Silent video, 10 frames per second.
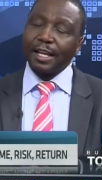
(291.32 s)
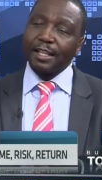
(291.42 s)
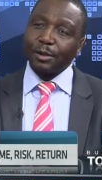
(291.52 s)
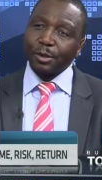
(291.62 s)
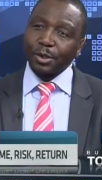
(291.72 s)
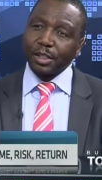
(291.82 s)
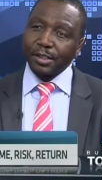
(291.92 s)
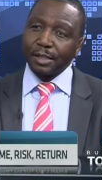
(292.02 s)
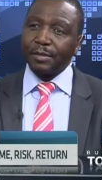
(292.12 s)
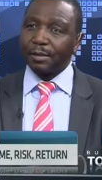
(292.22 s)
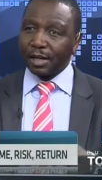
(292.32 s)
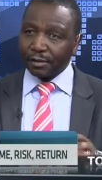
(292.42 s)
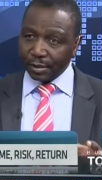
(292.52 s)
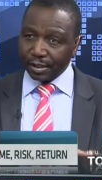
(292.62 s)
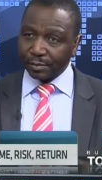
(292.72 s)
and then also at the same time
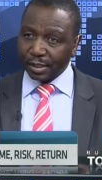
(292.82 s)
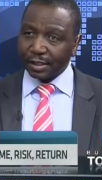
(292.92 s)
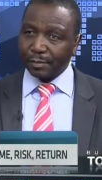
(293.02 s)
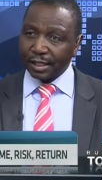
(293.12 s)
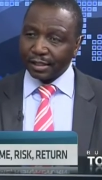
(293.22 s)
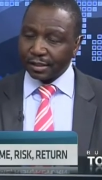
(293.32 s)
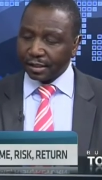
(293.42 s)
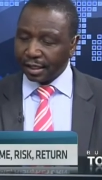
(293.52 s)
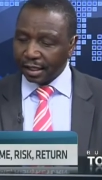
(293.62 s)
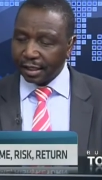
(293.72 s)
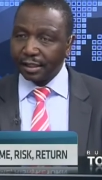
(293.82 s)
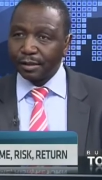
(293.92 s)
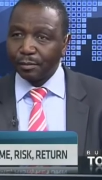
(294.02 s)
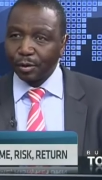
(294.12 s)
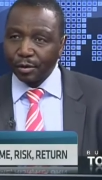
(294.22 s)
government has been expanding its, uh,
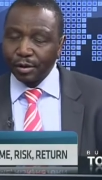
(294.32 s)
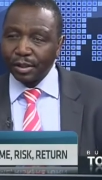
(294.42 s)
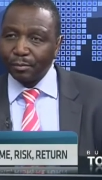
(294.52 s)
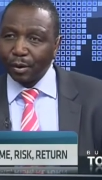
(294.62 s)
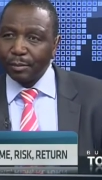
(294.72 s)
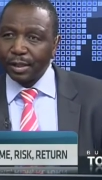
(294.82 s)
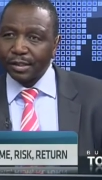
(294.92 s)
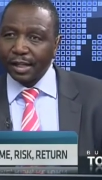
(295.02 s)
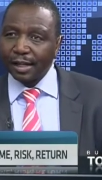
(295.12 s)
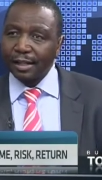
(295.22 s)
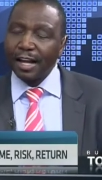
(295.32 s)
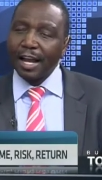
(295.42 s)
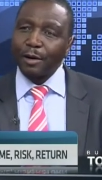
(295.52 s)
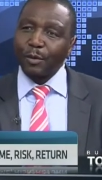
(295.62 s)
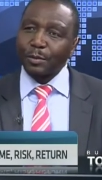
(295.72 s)
its on the employment side.
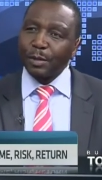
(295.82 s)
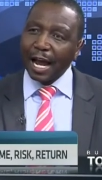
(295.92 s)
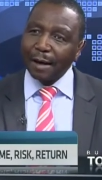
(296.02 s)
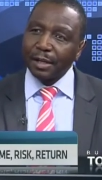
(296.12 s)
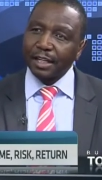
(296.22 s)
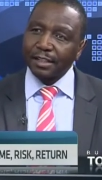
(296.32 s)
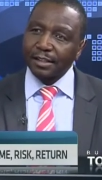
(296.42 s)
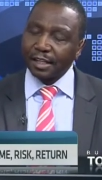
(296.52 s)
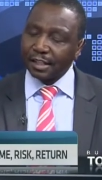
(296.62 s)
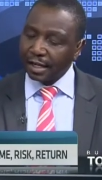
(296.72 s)
Mm-hmm. And what's been happening is that